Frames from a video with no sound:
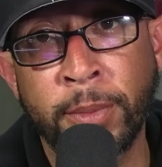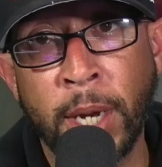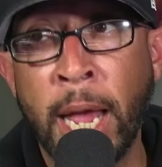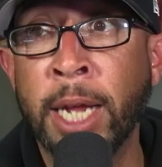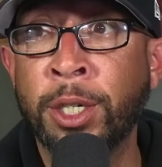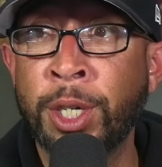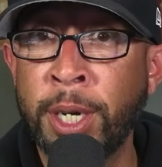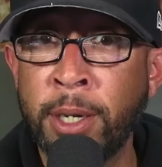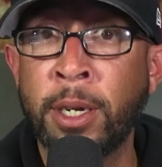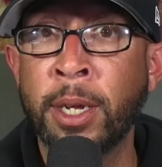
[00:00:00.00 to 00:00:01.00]
And
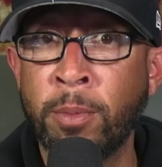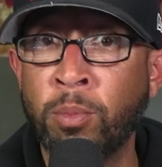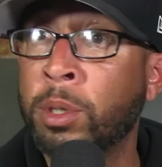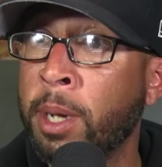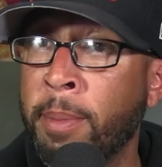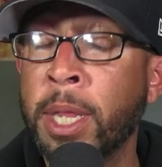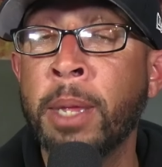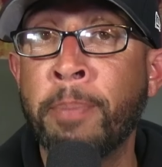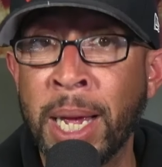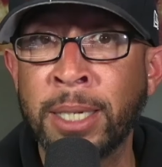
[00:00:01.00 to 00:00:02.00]
she did some of the
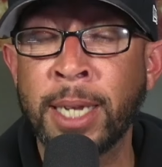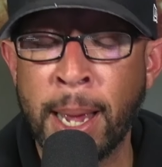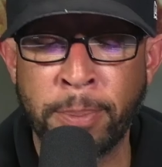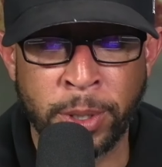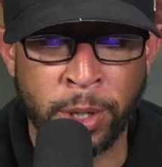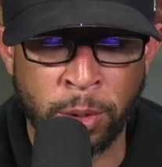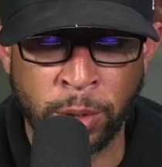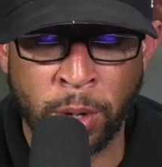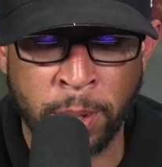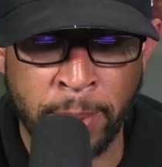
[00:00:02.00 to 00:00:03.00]
best episodes
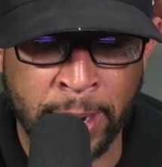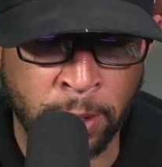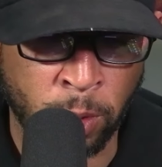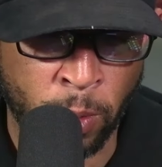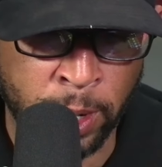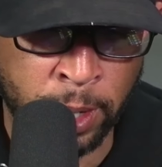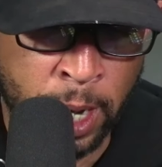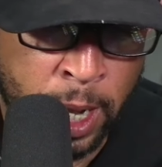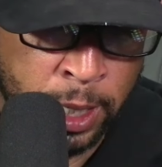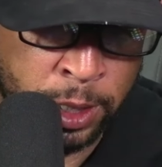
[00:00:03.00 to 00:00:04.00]
on The Mandalorian.
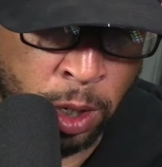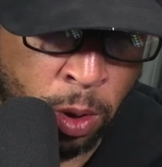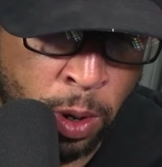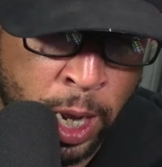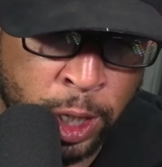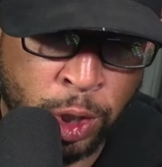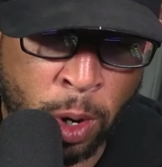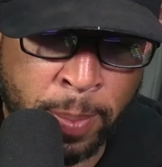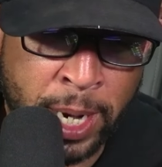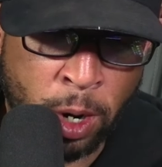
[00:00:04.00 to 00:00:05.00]
So
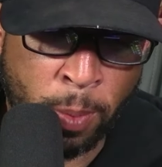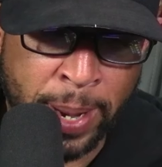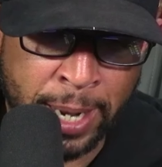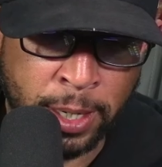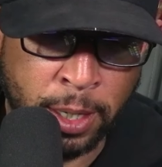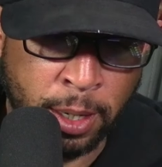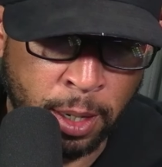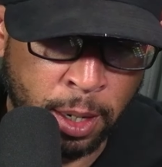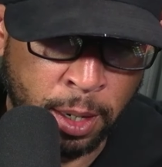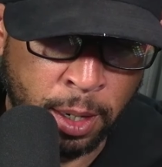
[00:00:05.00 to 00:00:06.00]
Sharmeen Obaid,
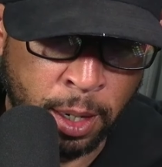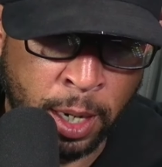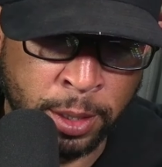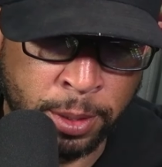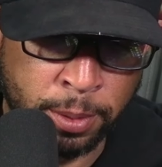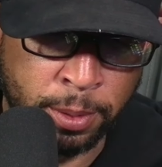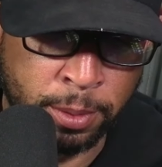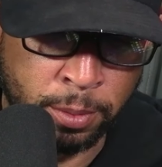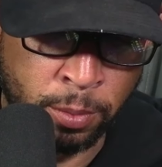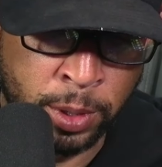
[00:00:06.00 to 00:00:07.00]
uh,
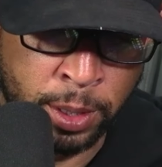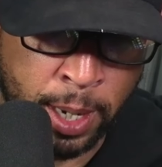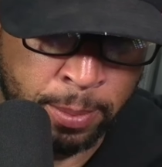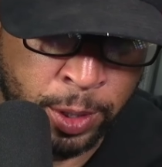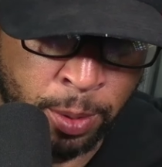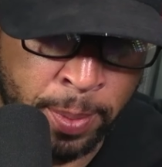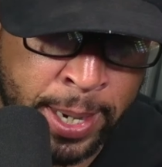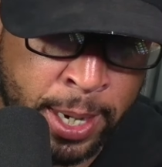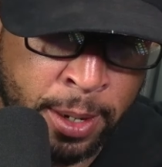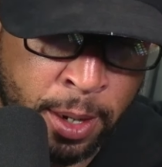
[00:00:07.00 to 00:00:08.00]
what's her name?
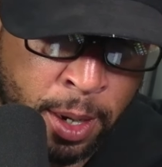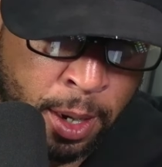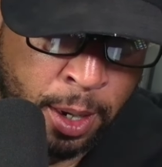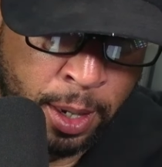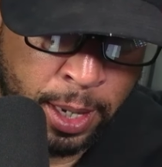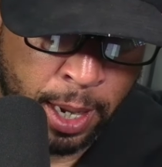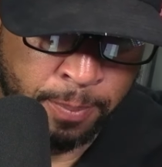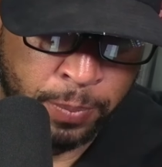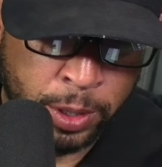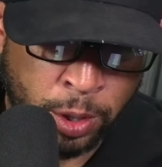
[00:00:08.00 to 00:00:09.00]
Sharmeen. Yeah,
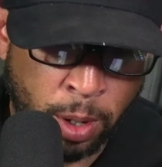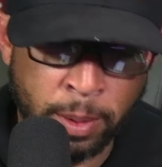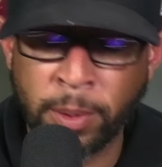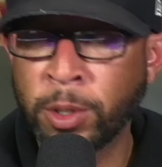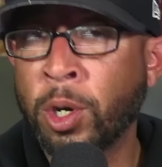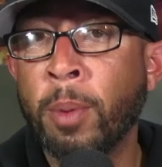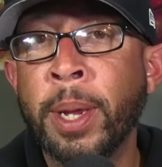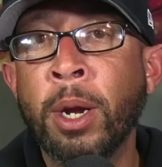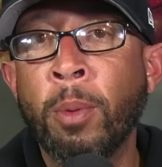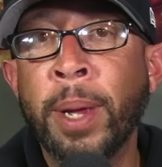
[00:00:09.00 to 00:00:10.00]
Char- Sharmeen
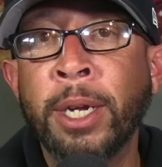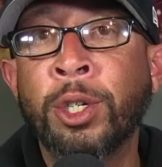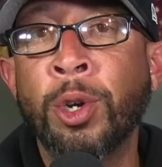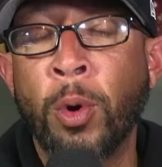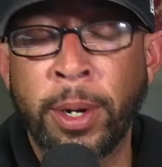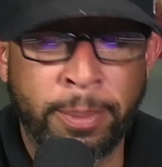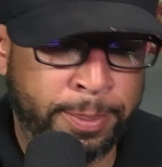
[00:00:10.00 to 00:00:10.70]
Obaid Chinoy.